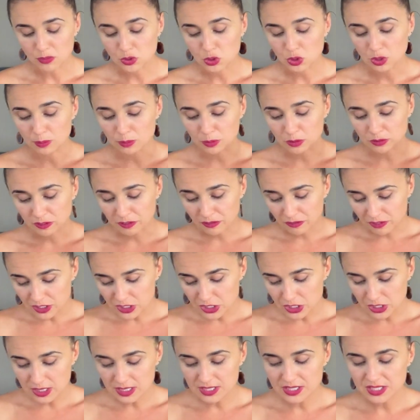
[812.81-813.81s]
To improve
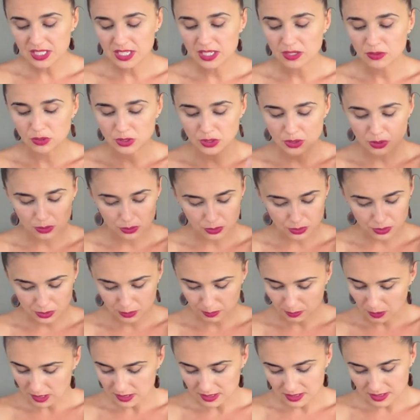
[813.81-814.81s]
efficiency and reduce
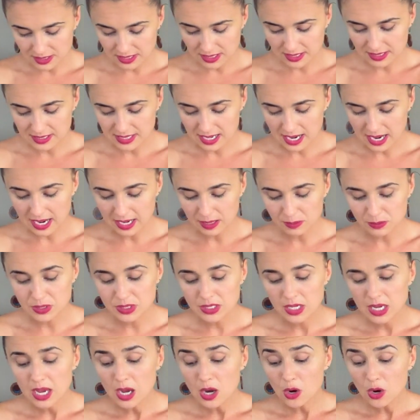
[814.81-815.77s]
processing times,